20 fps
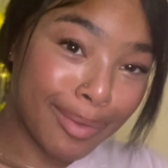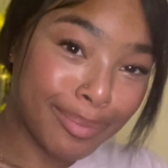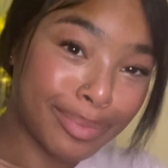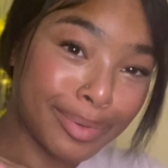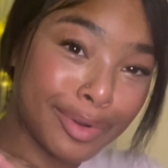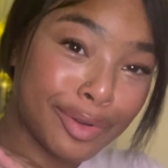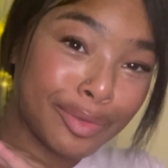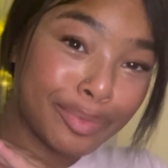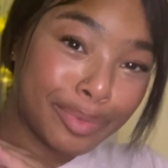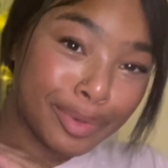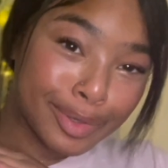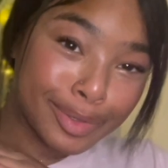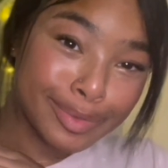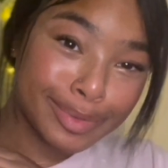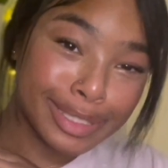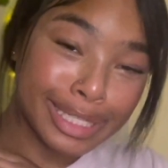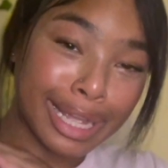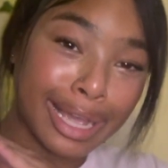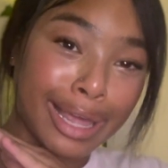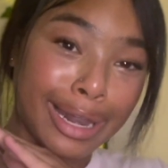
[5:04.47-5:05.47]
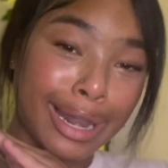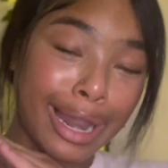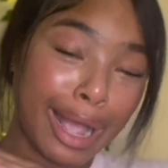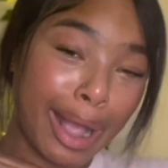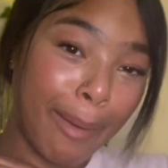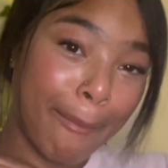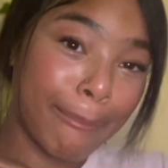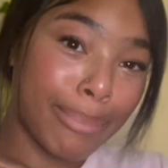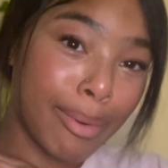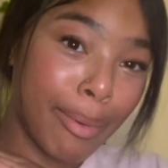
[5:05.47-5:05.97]
boom boom
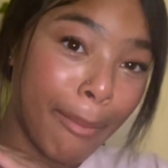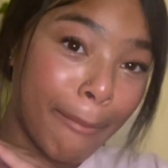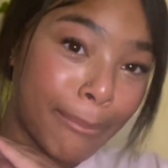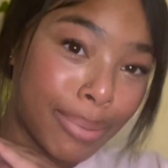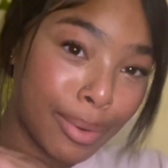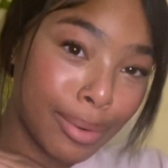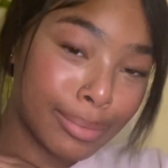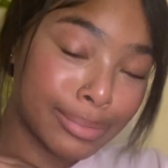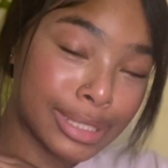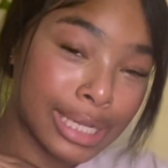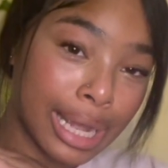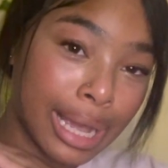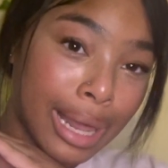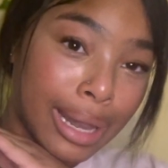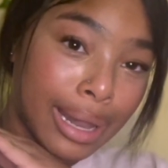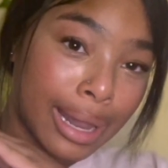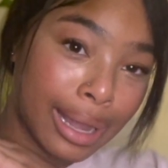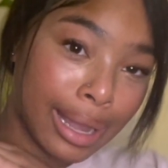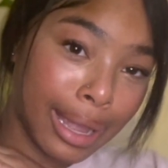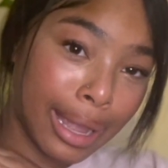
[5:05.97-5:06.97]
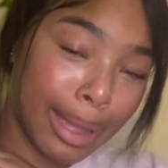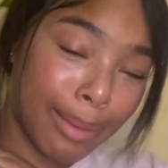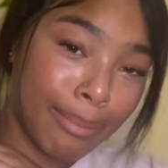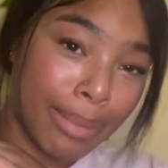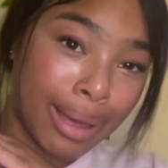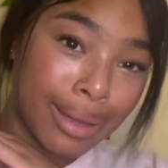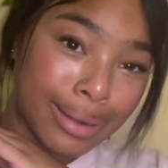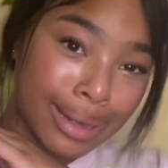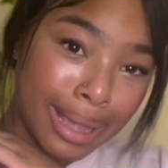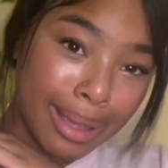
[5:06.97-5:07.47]
shakalaka, boom boom shakalaka, and
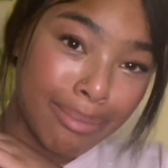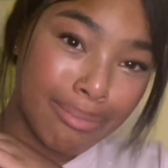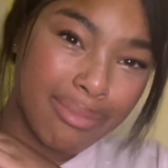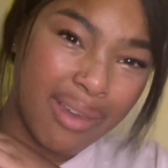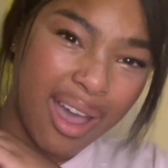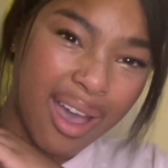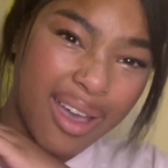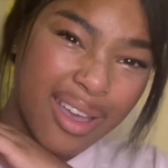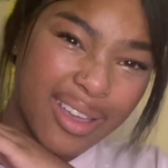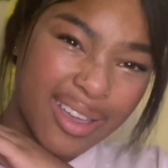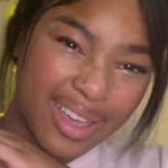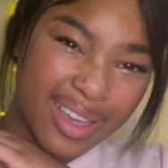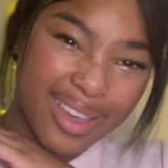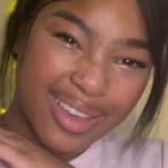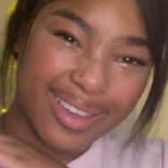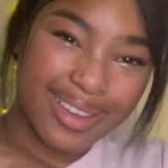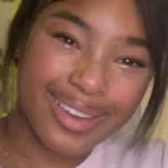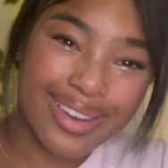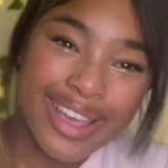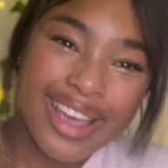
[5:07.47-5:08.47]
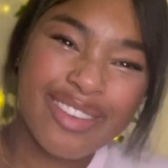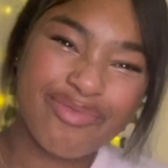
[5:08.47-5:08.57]
my name not Ed.